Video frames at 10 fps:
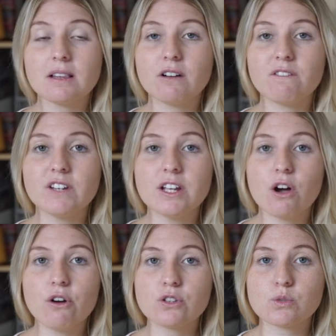of
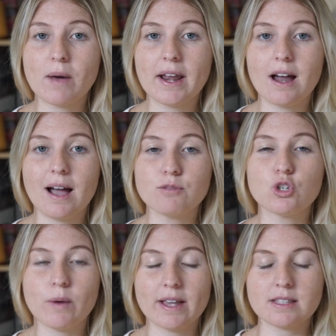videos when I'm
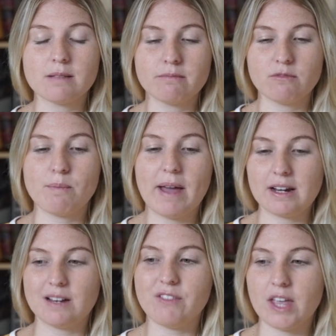doing some
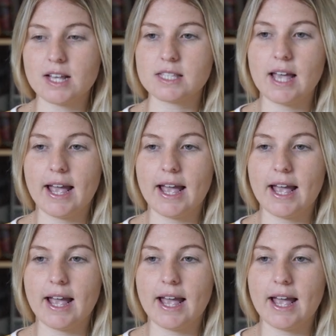repetitive things